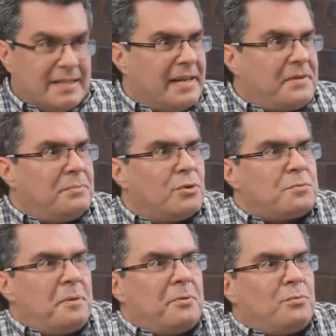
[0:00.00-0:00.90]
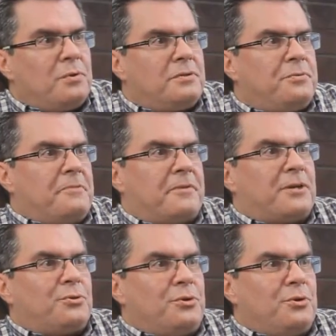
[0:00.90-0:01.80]
David, most people would refer
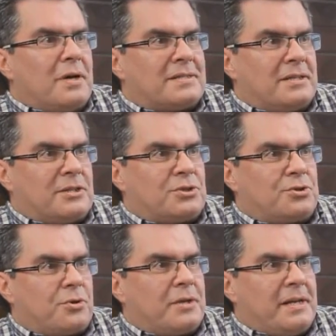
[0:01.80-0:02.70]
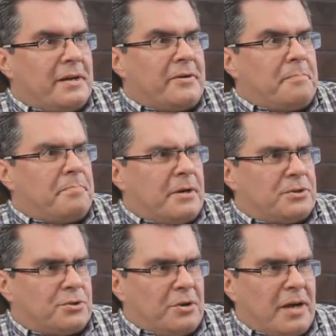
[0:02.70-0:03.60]
to you as an extraordinary
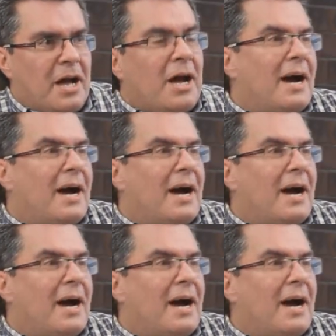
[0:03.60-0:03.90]
person.